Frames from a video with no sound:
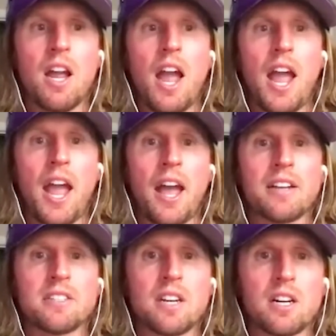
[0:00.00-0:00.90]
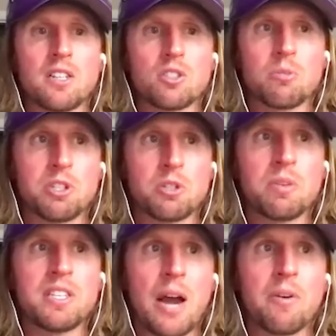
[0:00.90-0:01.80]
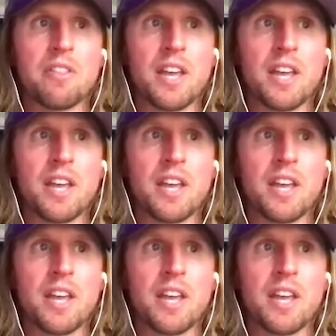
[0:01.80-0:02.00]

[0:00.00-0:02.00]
And so between now and